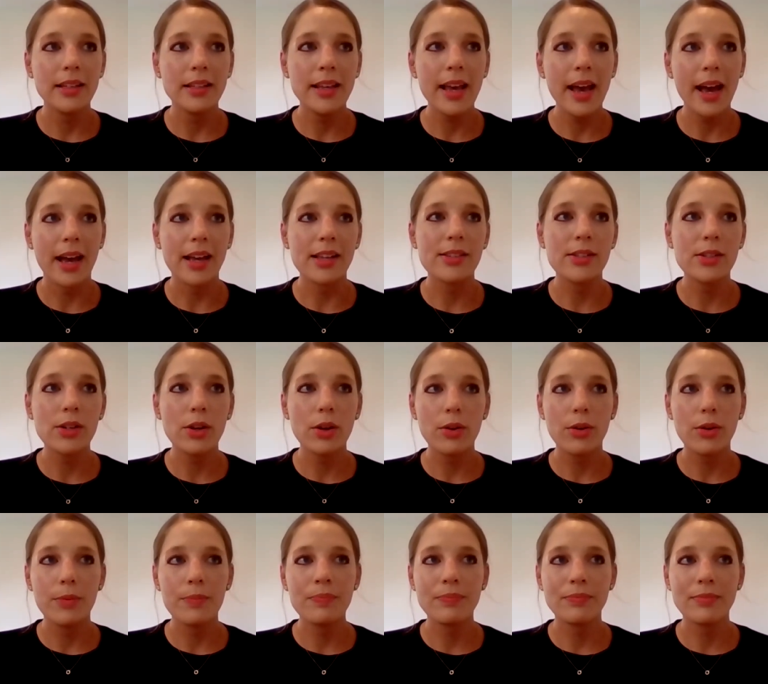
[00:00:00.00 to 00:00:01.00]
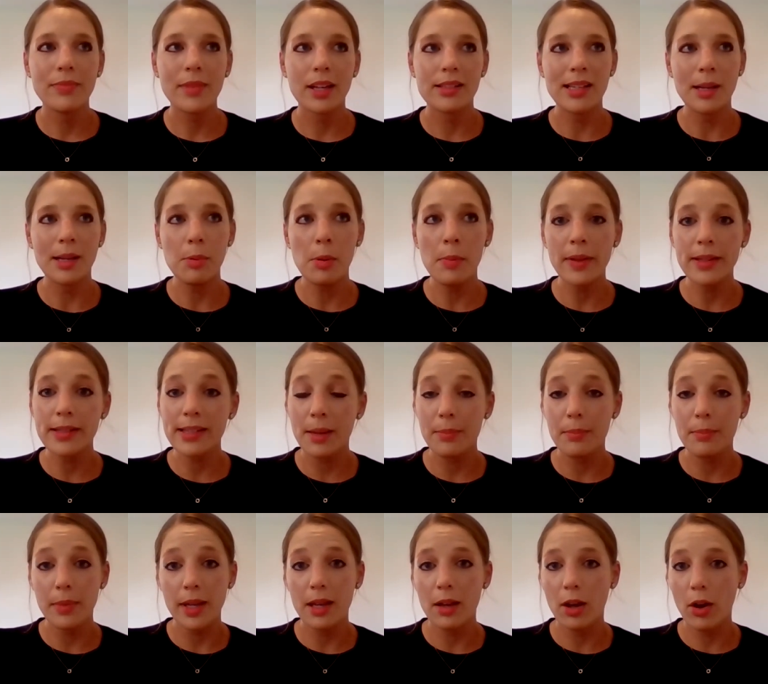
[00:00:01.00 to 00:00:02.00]
yeah, so supplements
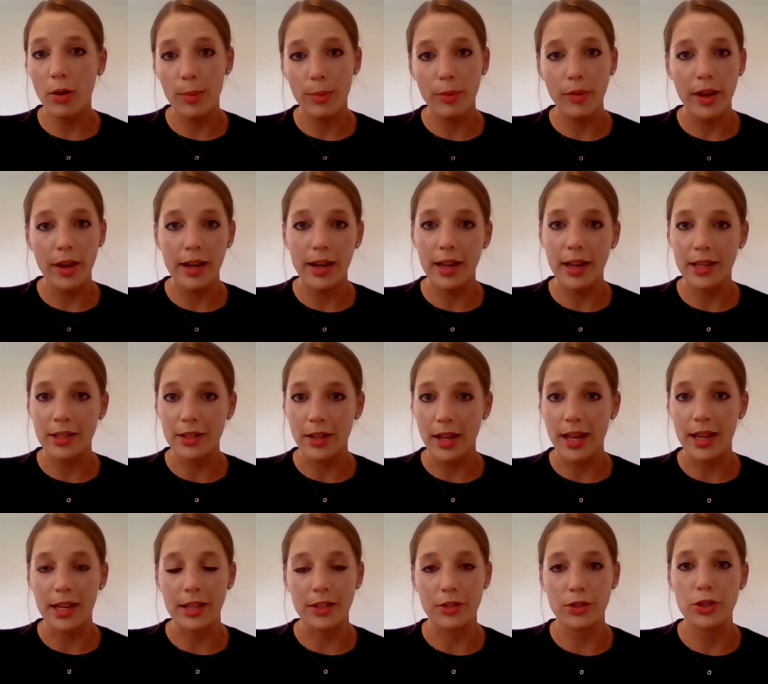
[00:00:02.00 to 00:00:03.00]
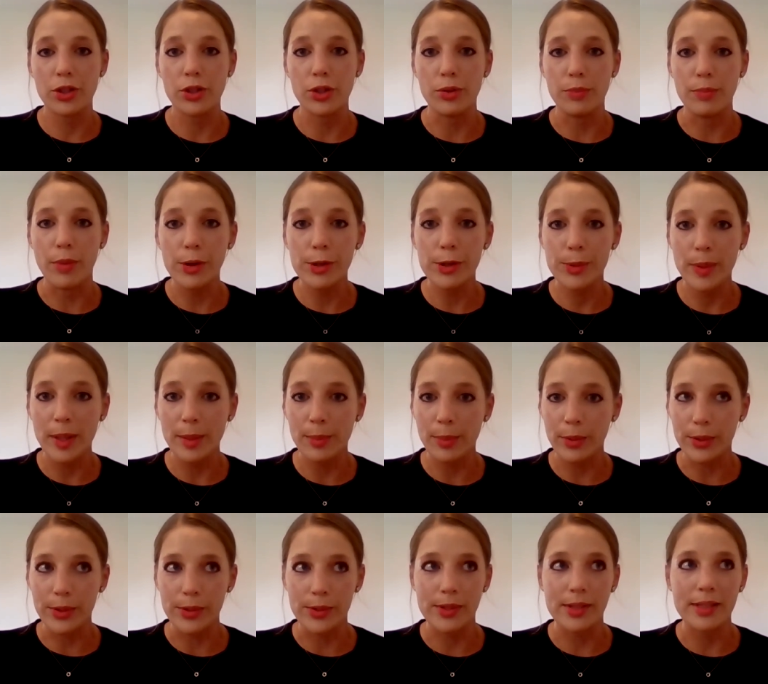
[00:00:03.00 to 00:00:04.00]
can be incorporated into most
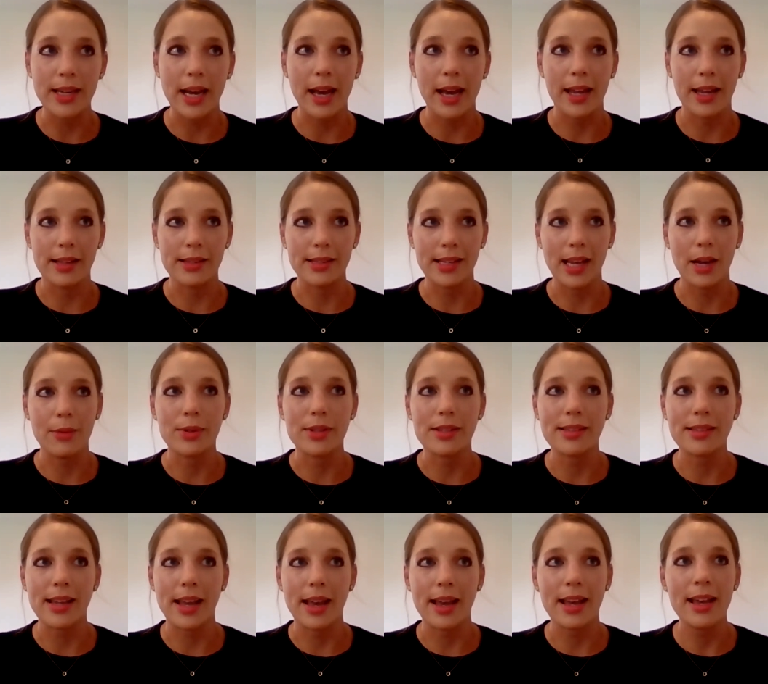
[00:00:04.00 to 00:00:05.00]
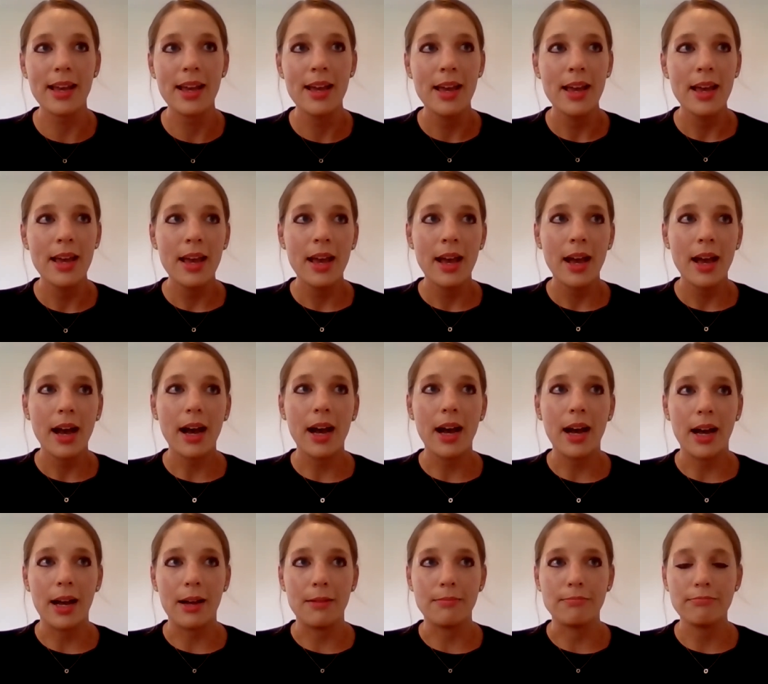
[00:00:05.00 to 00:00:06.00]
people's diets, I would say.
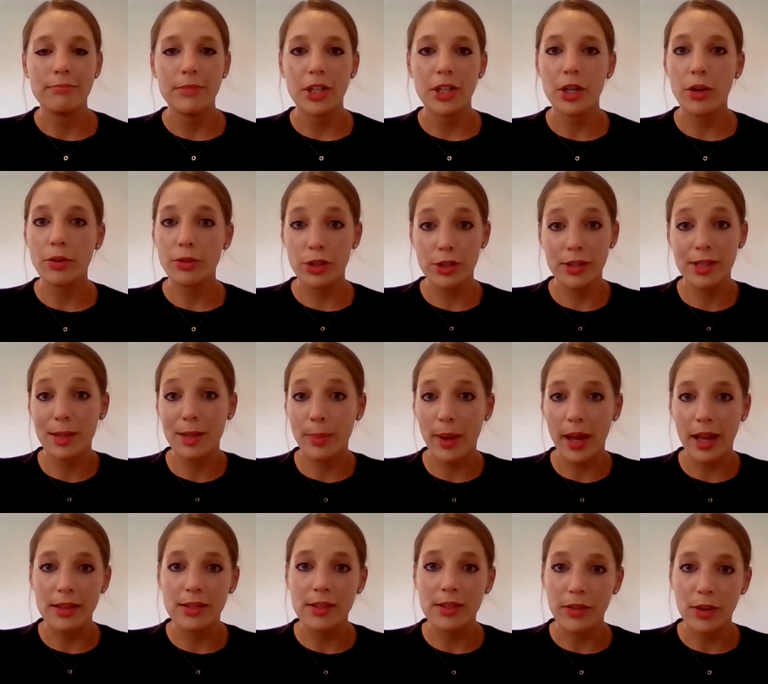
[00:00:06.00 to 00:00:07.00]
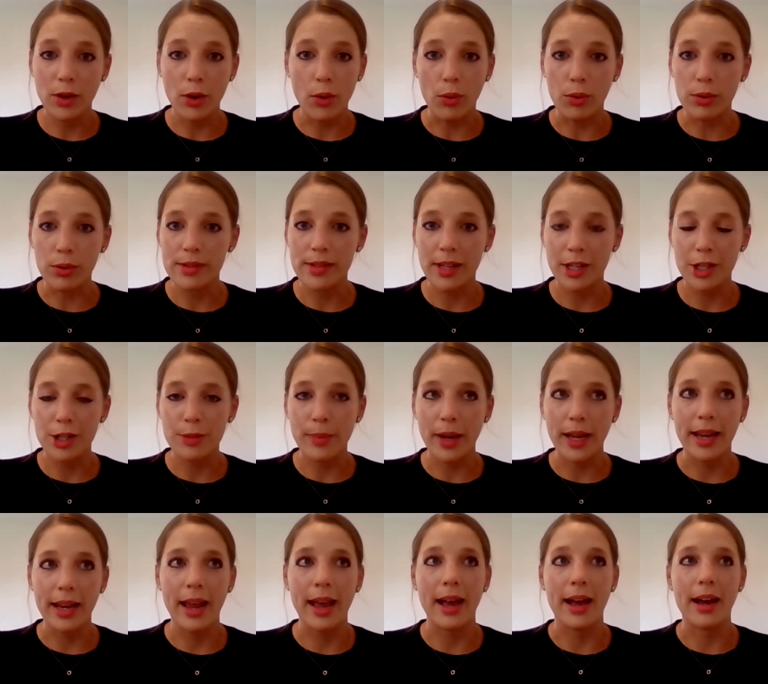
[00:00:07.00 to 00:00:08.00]
Um, you know, just depends on the goals that you
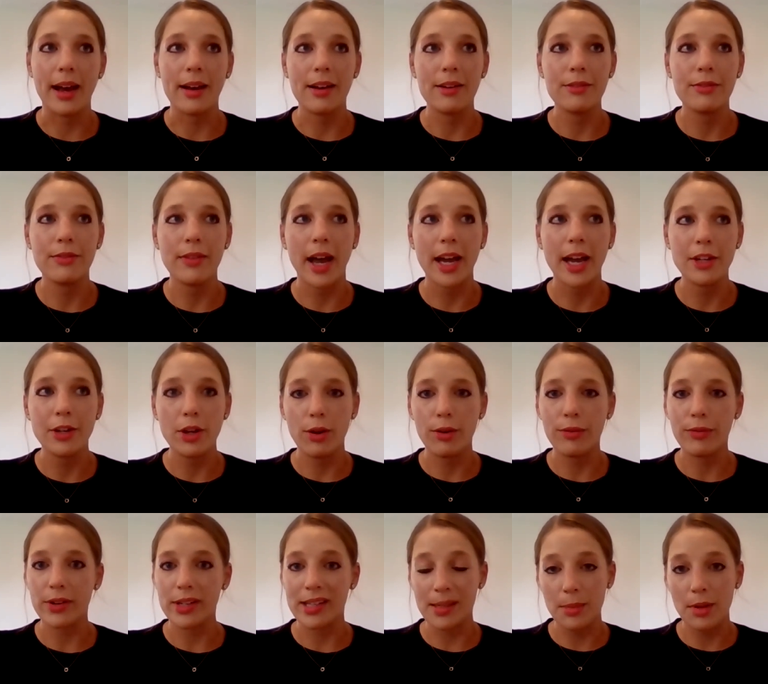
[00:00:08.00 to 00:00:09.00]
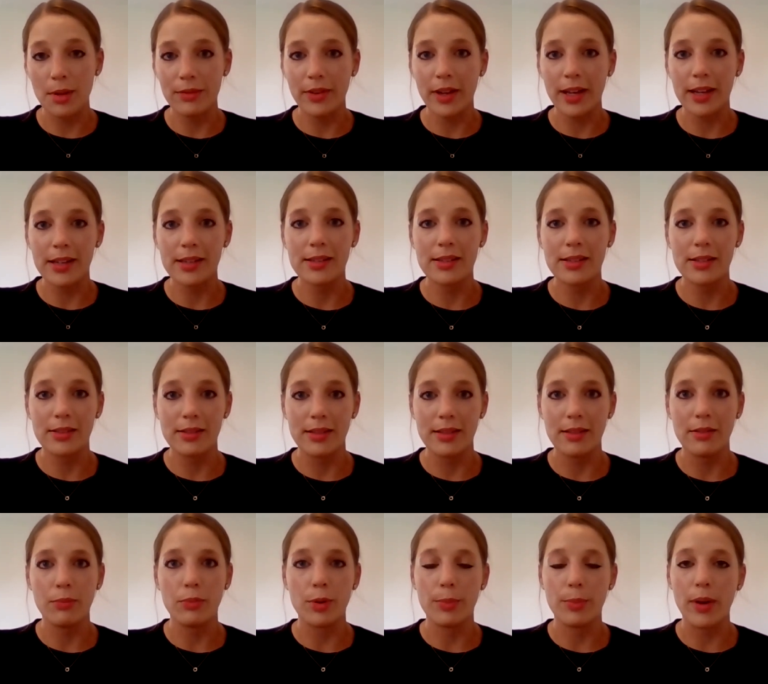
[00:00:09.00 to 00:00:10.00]
might have. I know for some of us,
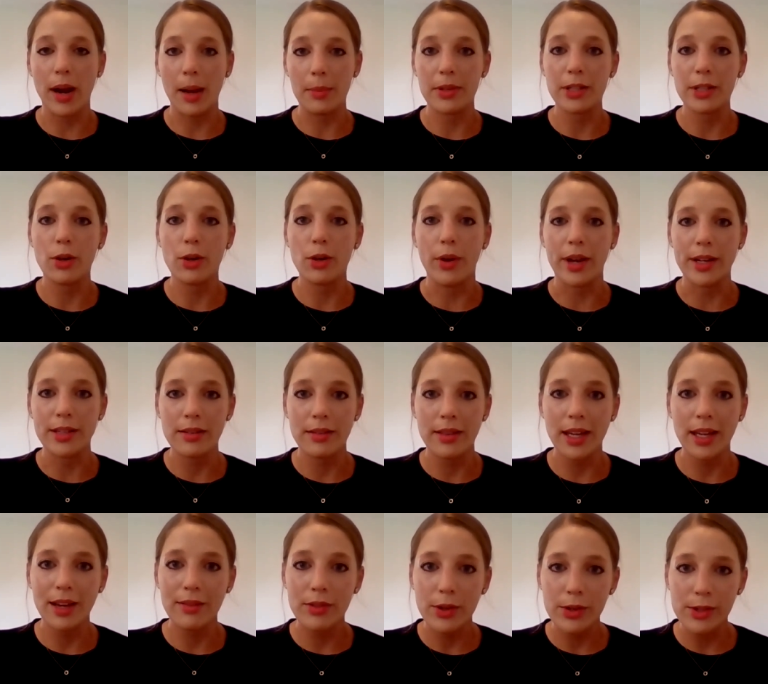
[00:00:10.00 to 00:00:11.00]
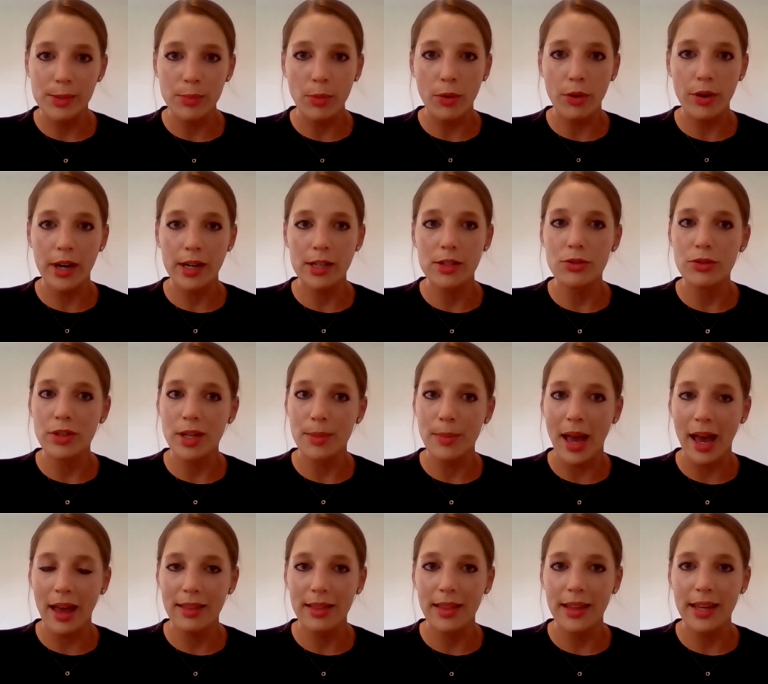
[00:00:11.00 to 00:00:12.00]
we're probably going to think of those more extreme
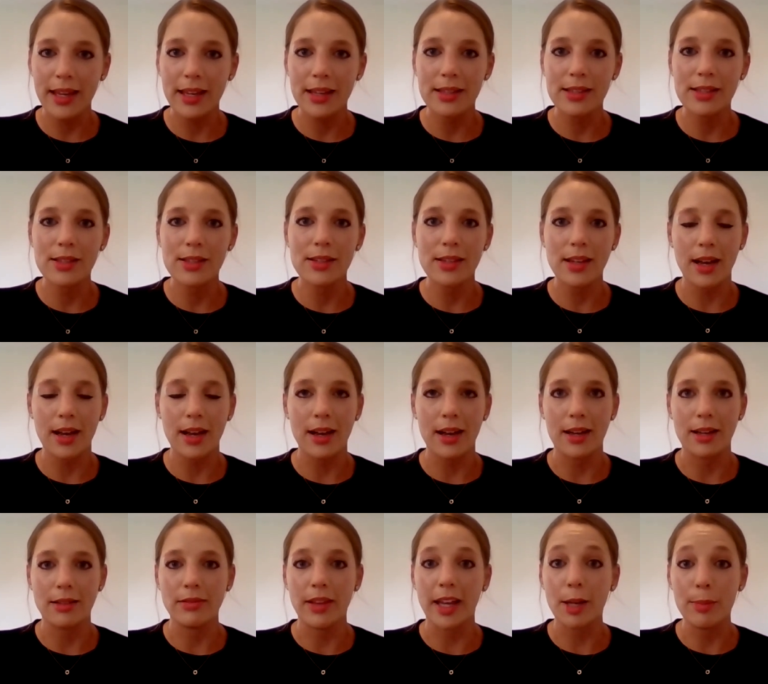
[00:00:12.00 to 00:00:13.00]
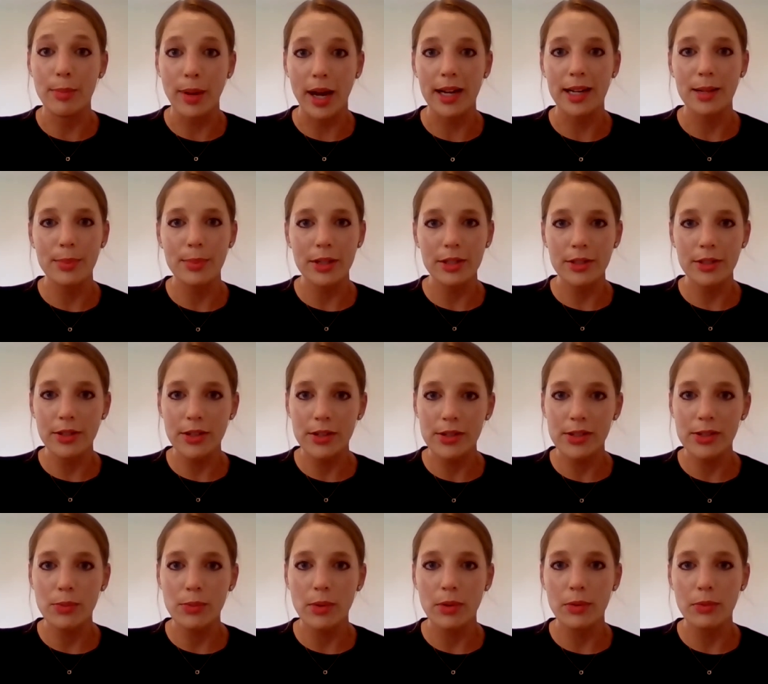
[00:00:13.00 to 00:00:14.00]
athletes, uh, like
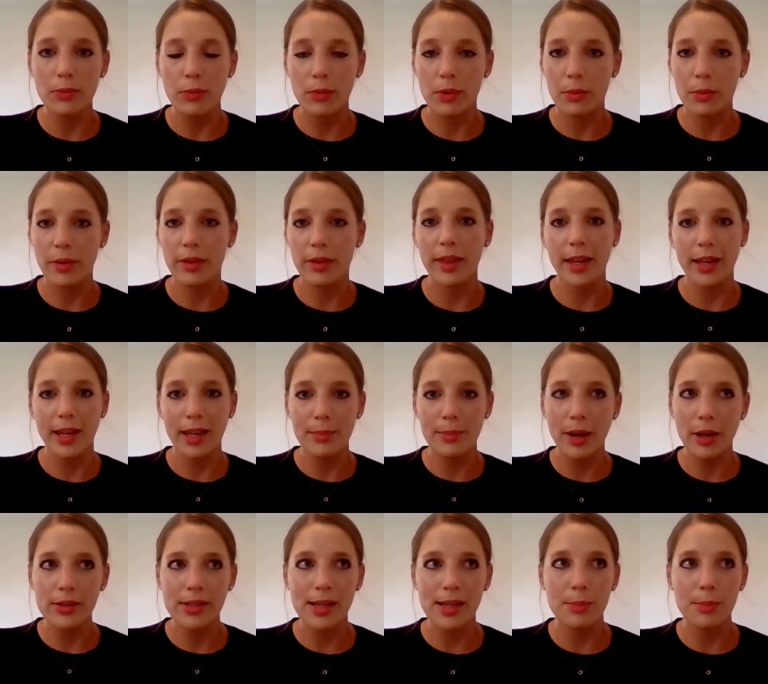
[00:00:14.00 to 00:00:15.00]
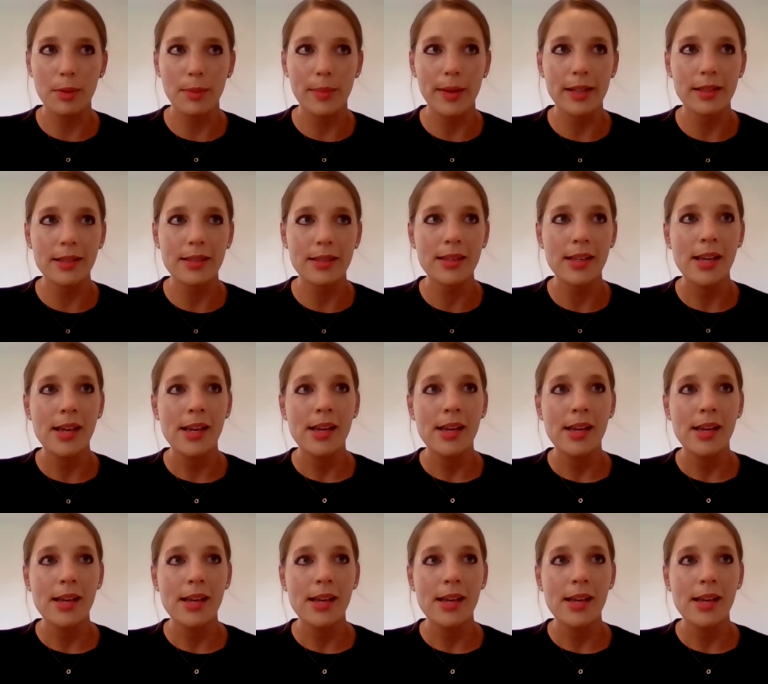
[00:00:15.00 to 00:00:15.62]
bodybuilders, when, when we're thinking about supplements.